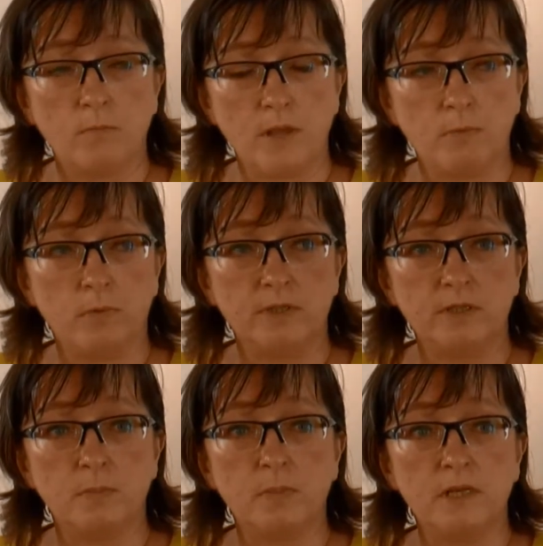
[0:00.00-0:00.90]
people with
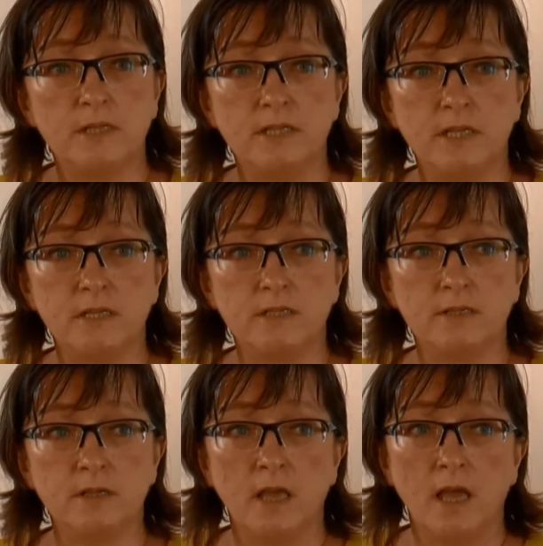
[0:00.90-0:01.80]

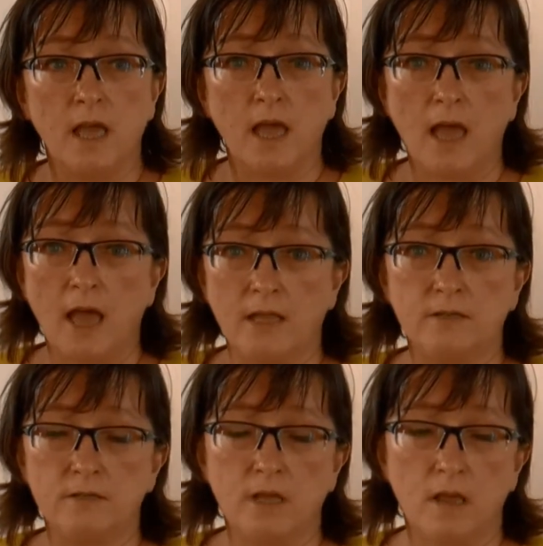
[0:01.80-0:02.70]
disabilities,
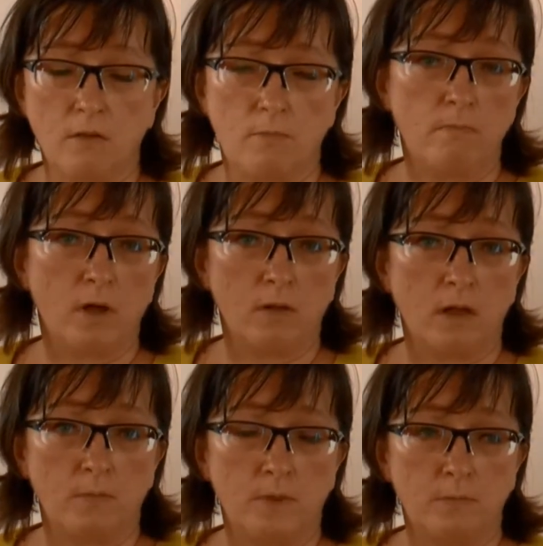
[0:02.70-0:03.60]
and
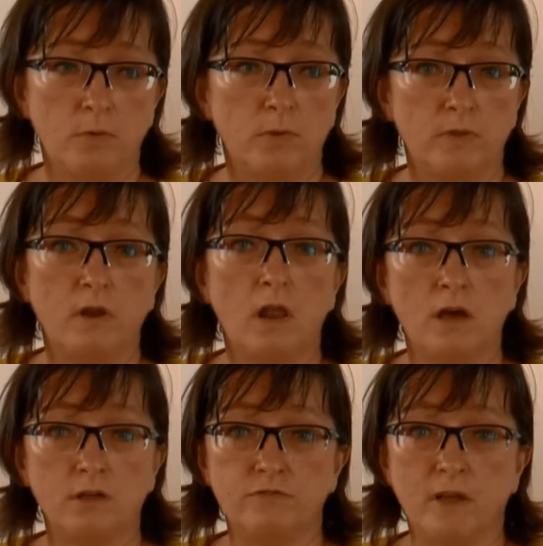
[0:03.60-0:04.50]
people with
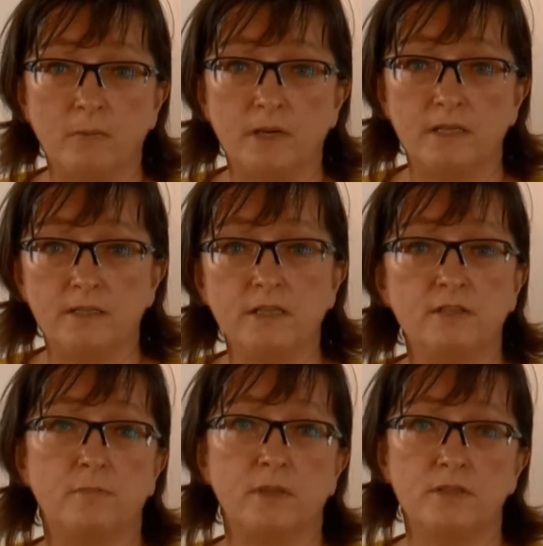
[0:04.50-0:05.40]
large families. These
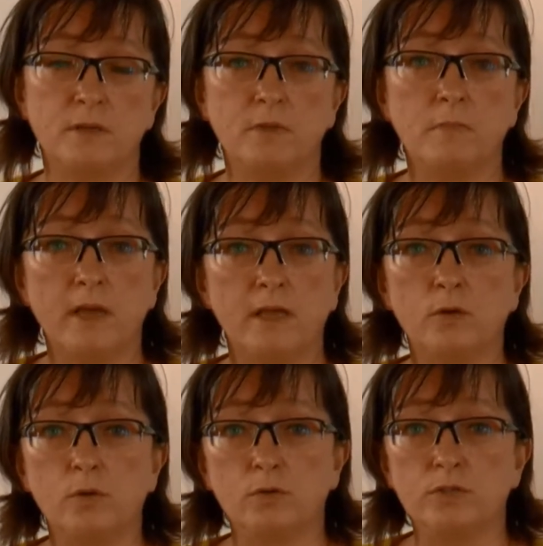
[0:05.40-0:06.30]
have been some of the main
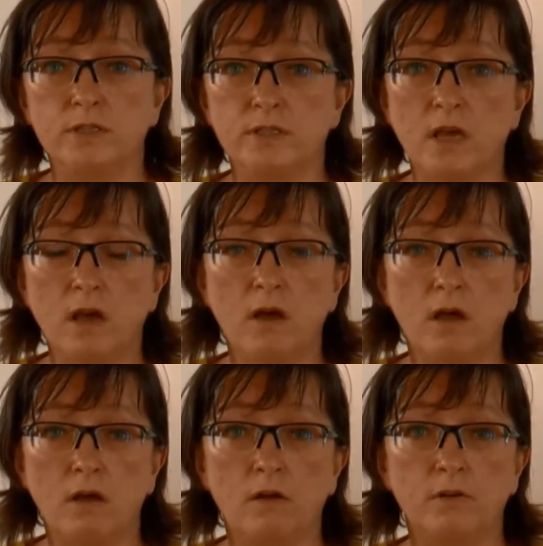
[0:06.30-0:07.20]
causes that
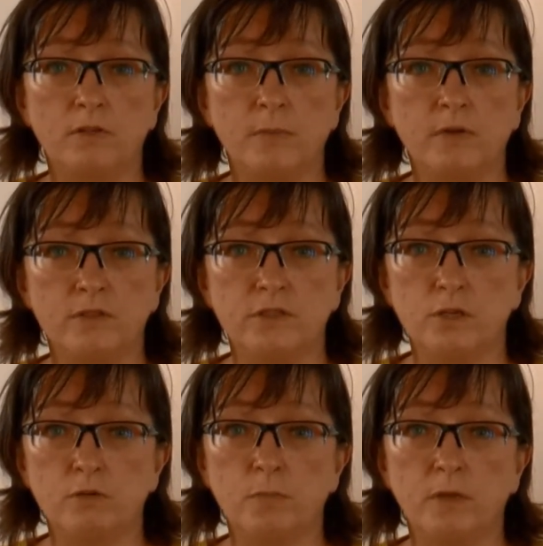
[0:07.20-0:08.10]
are experienced
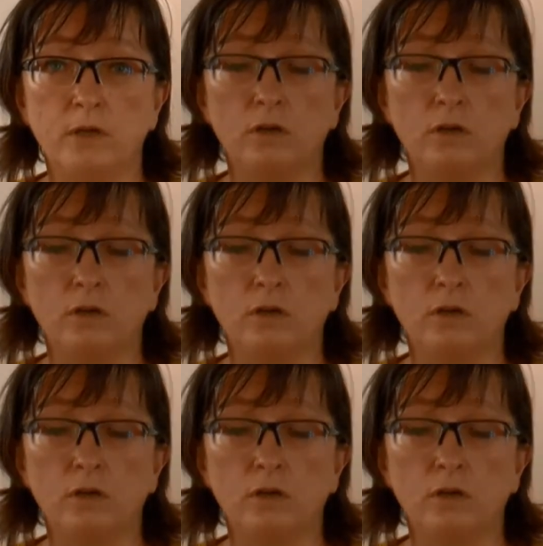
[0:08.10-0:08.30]
in European